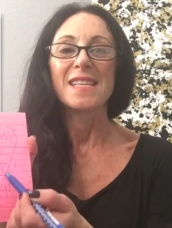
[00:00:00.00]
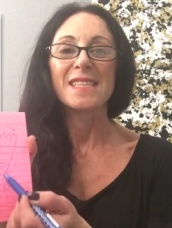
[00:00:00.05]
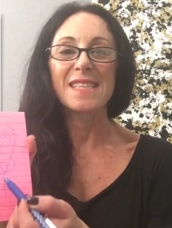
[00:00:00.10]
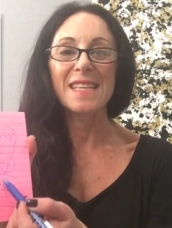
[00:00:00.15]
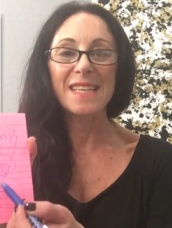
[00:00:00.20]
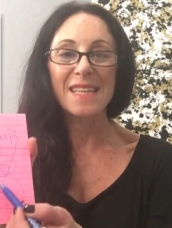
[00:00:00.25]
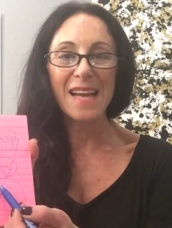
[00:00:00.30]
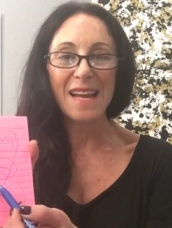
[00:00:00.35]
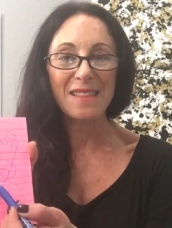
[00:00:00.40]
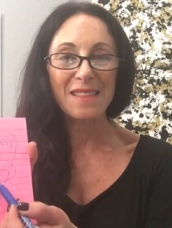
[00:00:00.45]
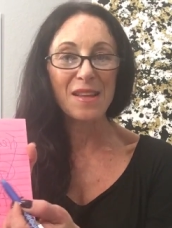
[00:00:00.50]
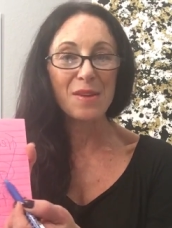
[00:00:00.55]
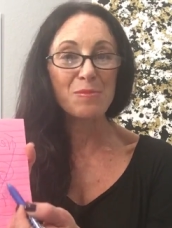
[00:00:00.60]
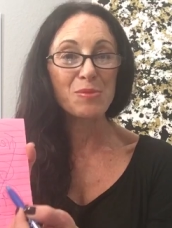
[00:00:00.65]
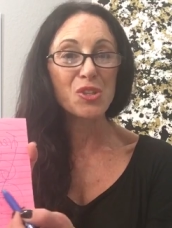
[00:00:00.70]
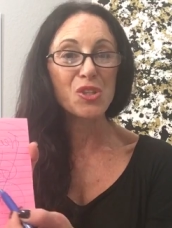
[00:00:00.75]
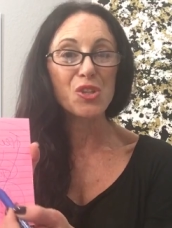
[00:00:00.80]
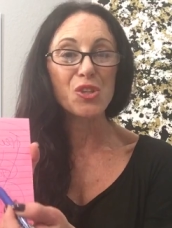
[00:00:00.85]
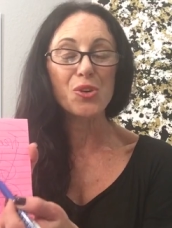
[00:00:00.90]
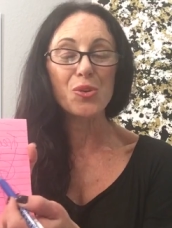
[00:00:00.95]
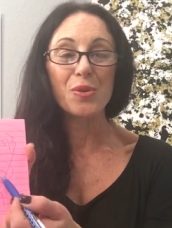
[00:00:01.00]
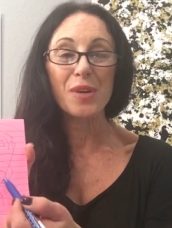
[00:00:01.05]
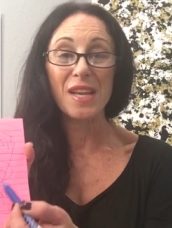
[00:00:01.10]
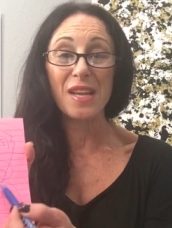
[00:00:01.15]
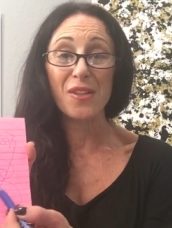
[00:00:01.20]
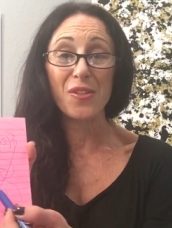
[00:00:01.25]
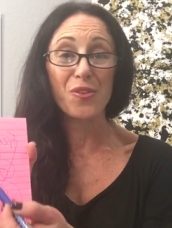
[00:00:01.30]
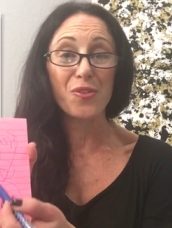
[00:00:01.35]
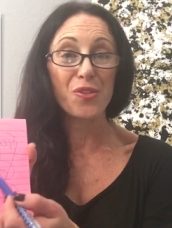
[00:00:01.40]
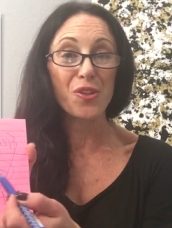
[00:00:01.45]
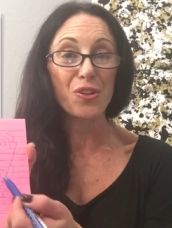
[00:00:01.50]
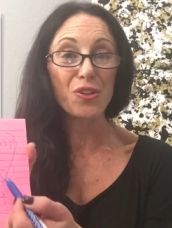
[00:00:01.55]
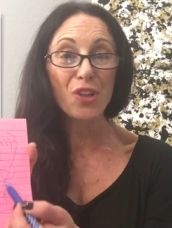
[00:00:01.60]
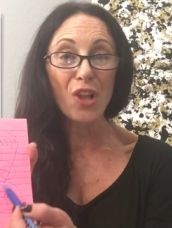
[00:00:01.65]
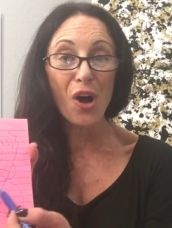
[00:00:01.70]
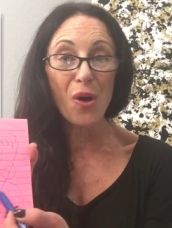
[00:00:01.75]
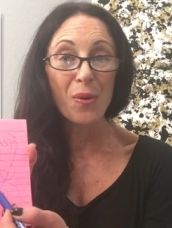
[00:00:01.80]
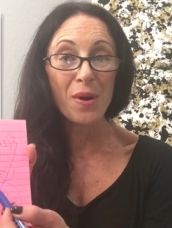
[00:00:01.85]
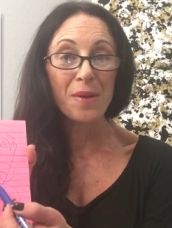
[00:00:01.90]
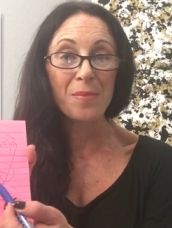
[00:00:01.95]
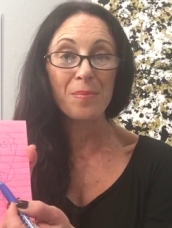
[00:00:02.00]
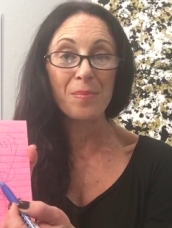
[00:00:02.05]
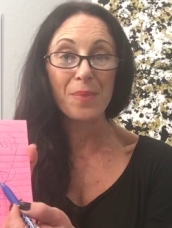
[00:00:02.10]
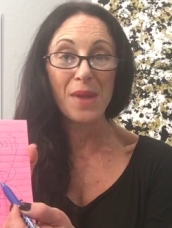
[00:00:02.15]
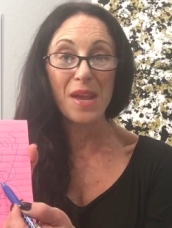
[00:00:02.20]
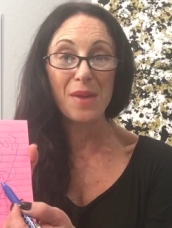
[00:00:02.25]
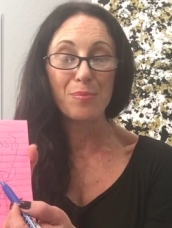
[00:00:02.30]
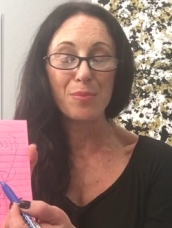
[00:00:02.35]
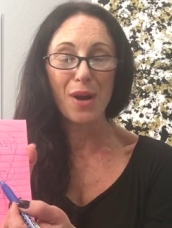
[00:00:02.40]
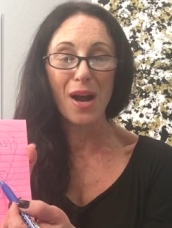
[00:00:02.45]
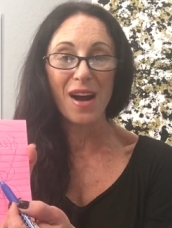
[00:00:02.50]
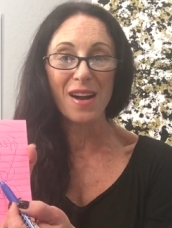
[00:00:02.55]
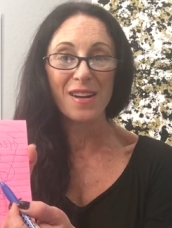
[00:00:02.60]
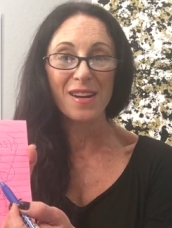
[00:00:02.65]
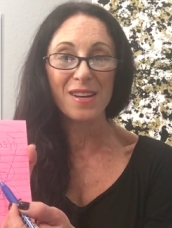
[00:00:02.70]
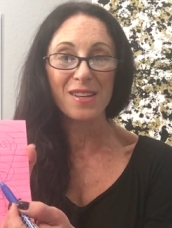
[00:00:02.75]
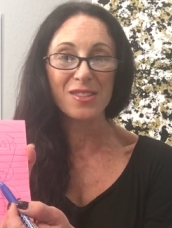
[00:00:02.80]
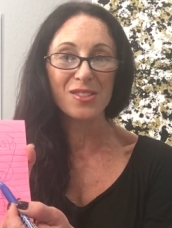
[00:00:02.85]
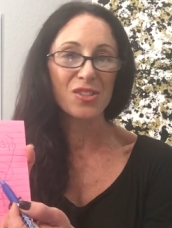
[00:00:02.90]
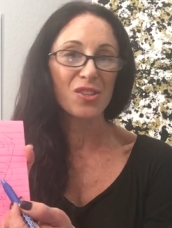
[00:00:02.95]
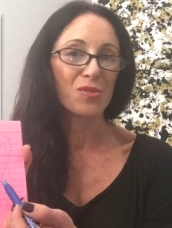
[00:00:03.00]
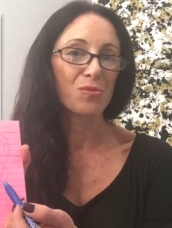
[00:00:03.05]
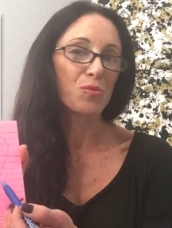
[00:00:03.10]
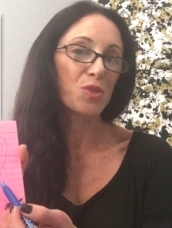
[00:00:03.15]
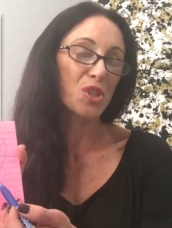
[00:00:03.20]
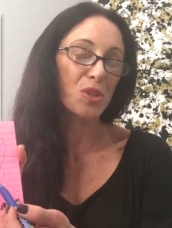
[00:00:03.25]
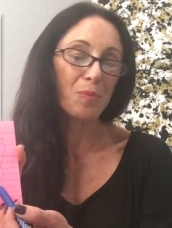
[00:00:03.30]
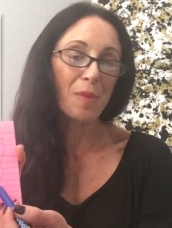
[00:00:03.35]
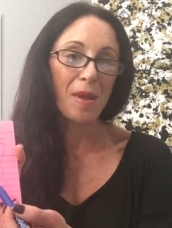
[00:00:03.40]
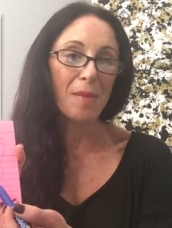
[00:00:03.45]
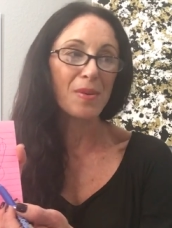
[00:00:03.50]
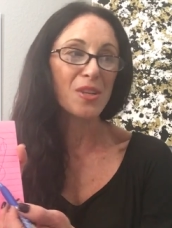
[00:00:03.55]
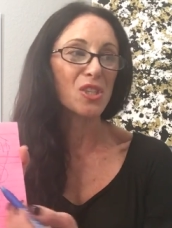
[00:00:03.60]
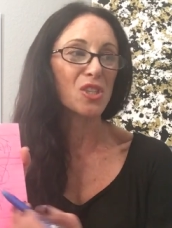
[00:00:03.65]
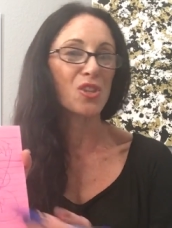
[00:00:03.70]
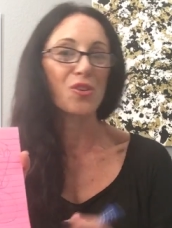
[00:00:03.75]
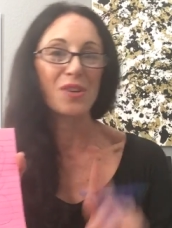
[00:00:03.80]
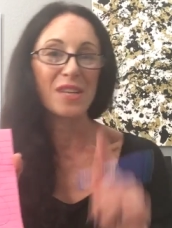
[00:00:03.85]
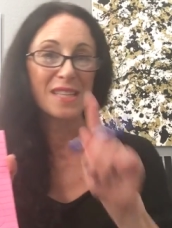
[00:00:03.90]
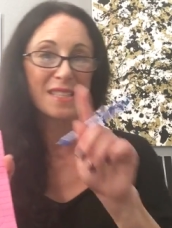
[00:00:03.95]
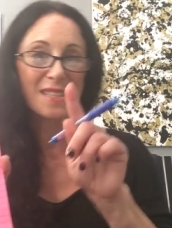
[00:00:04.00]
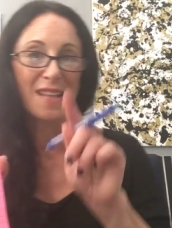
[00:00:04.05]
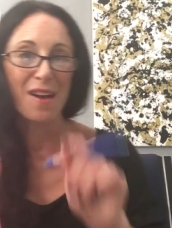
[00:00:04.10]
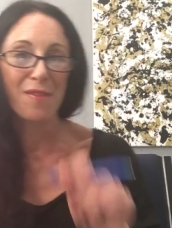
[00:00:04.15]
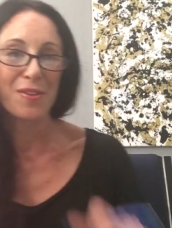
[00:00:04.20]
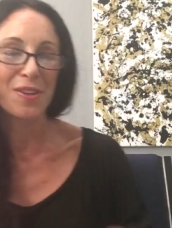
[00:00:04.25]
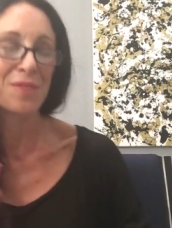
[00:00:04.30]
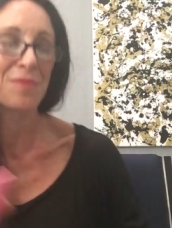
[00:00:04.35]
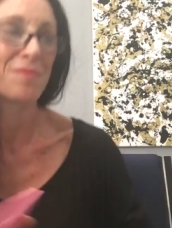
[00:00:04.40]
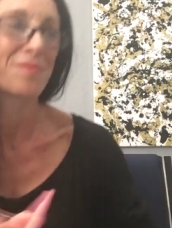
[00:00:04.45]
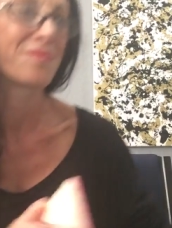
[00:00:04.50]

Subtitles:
to get them to either the low end paid product, which maybe is 37.